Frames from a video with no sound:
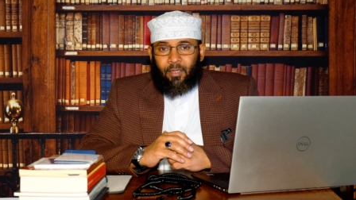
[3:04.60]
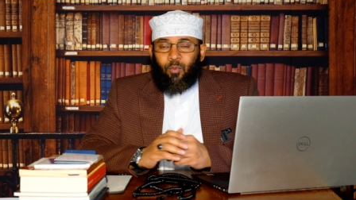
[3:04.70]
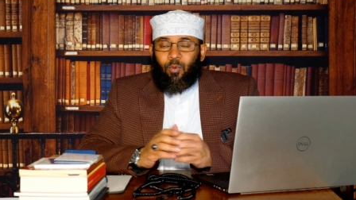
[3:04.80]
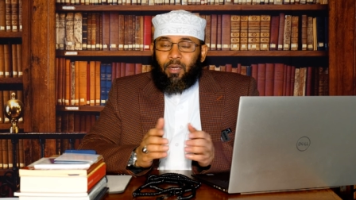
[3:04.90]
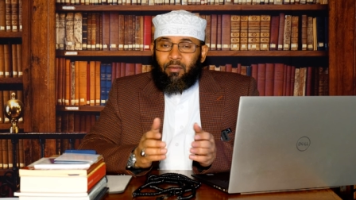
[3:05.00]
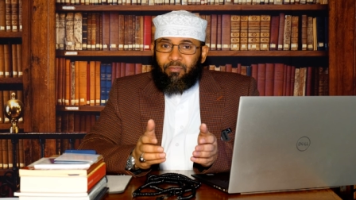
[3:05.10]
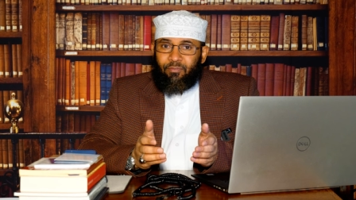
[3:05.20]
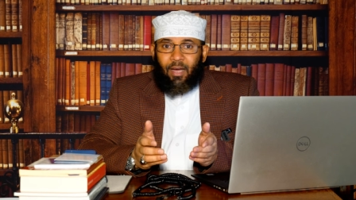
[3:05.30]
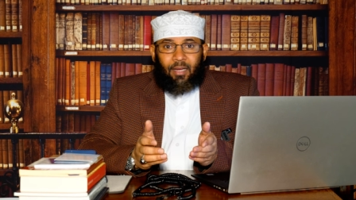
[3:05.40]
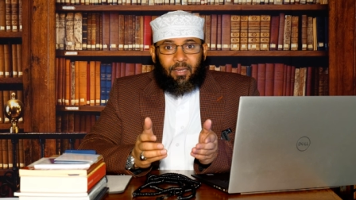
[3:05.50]
Well, in
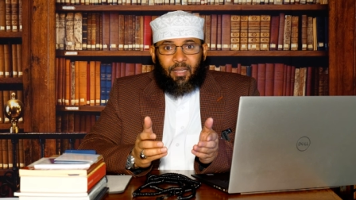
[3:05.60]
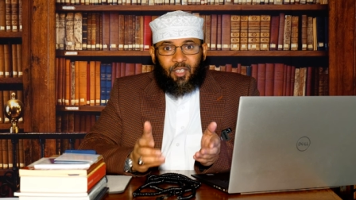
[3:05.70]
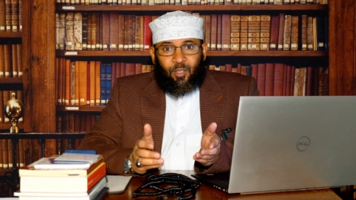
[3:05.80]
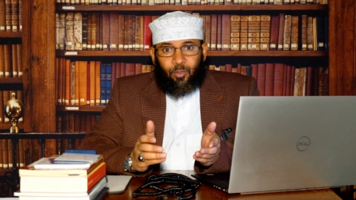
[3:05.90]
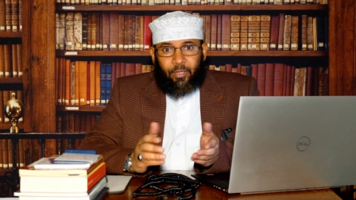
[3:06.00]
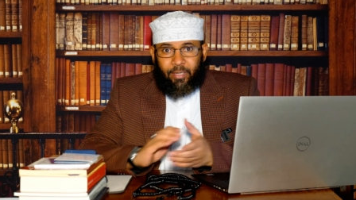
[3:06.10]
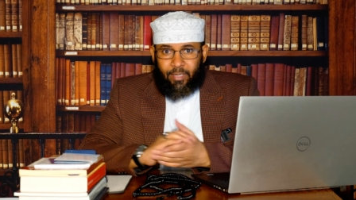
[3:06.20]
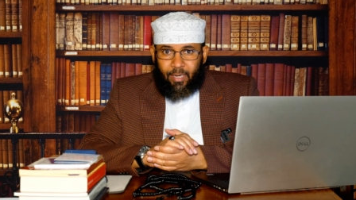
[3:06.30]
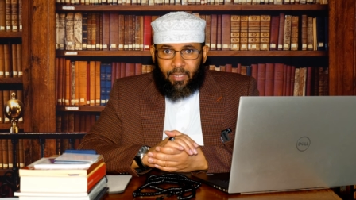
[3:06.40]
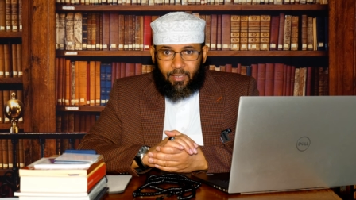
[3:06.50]
fact, that's not the
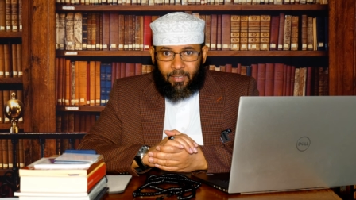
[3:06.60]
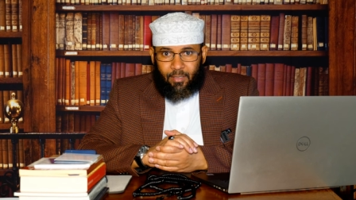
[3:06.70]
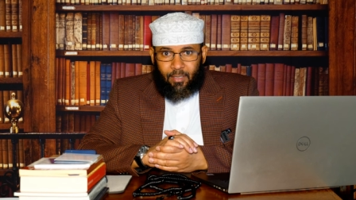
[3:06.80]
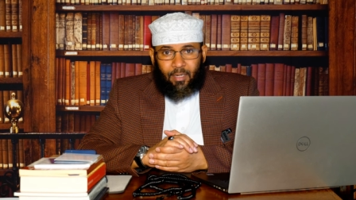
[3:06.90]
case.